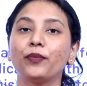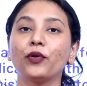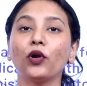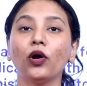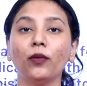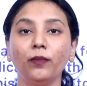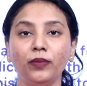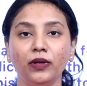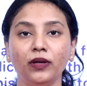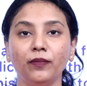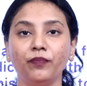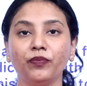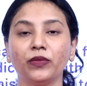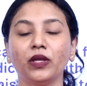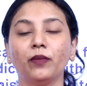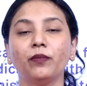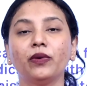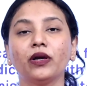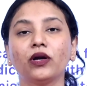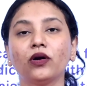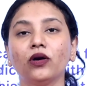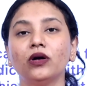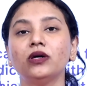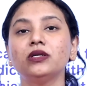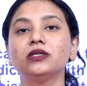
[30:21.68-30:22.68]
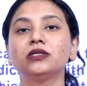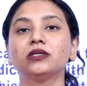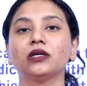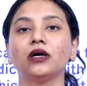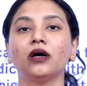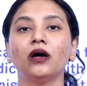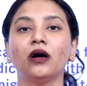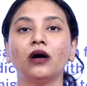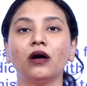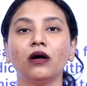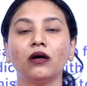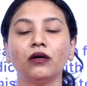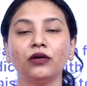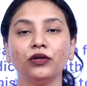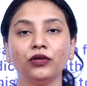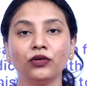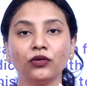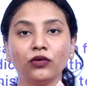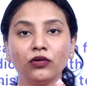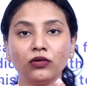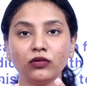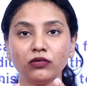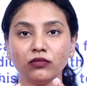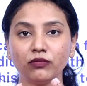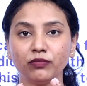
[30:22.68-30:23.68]
problem, because
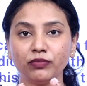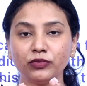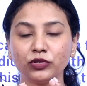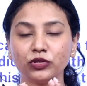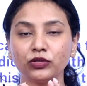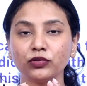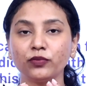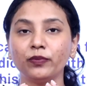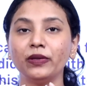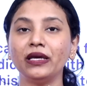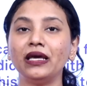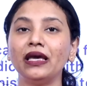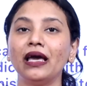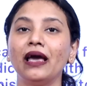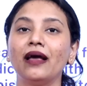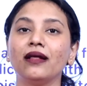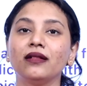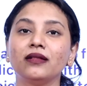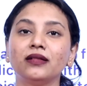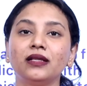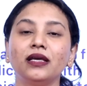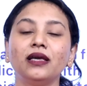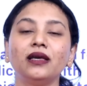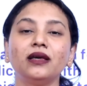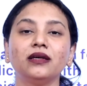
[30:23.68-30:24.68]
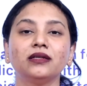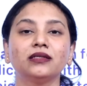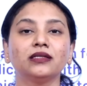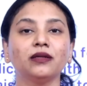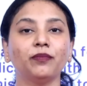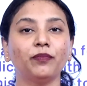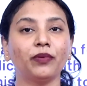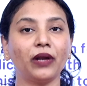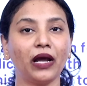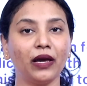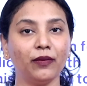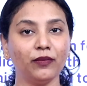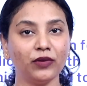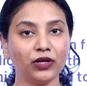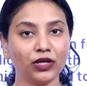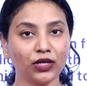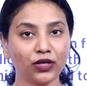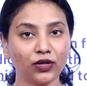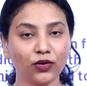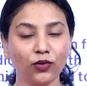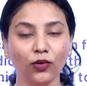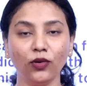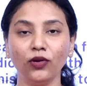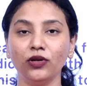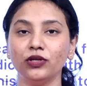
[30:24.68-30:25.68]
to be healthy is the
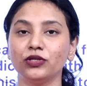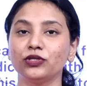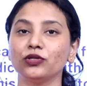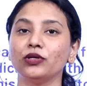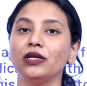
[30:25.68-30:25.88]
primary goal,